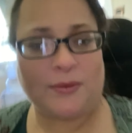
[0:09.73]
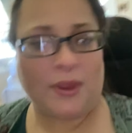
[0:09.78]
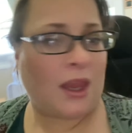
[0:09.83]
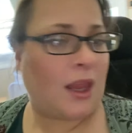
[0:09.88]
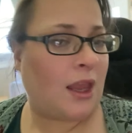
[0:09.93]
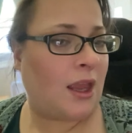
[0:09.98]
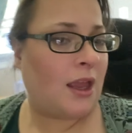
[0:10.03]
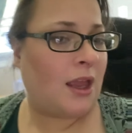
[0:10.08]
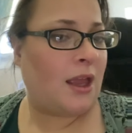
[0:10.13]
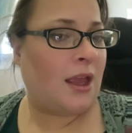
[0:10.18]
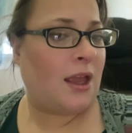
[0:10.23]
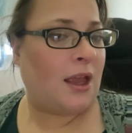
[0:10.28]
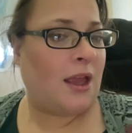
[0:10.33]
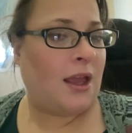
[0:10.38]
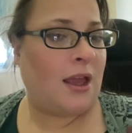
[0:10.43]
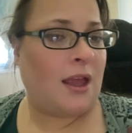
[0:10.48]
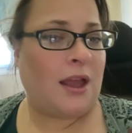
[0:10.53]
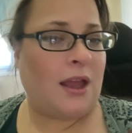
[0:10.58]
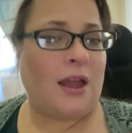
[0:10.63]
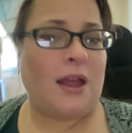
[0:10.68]

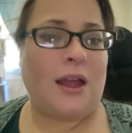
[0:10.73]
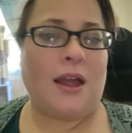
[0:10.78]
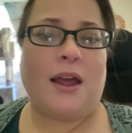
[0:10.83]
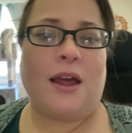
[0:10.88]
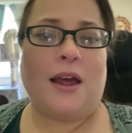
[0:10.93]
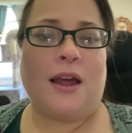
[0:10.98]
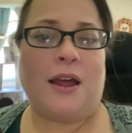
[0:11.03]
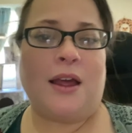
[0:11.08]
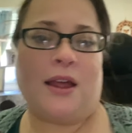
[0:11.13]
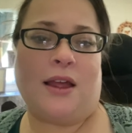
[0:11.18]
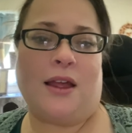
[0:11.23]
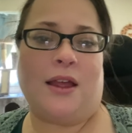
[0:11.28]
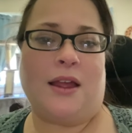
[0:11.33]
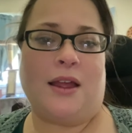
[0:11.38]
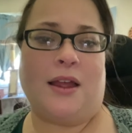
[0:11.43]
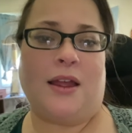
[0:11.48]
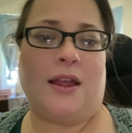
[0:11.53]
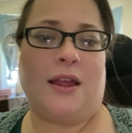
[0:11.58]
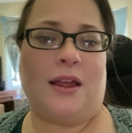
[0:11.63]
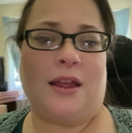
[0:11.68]

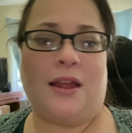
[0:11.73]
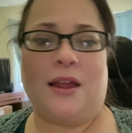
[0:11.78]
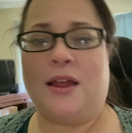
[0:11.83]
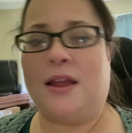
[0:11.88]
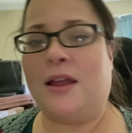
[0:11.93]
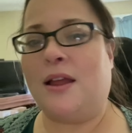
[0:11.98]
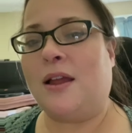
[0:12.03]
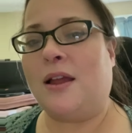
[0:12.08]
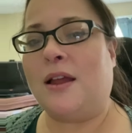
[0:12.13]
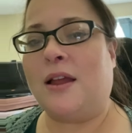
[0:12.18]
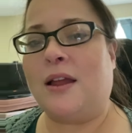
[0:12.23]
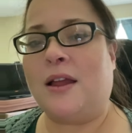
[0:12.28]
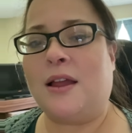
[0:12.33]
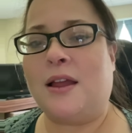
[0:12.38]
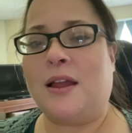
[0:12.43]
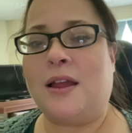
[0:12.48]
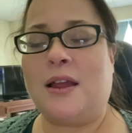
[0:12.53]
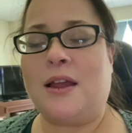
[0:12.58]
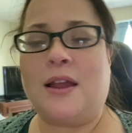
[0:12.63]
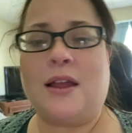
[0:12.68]

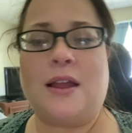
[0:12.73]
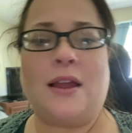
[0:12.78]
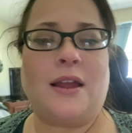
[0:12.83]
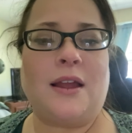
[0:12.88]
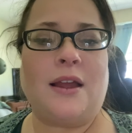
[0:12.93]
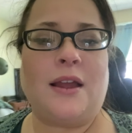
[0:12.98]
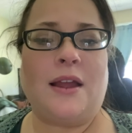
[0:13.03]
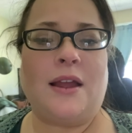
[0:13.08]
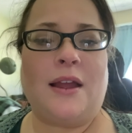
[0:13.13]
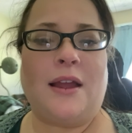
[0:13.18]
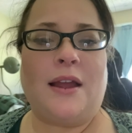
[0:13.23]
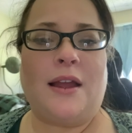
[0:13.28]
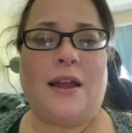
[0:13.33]
(no one is talking)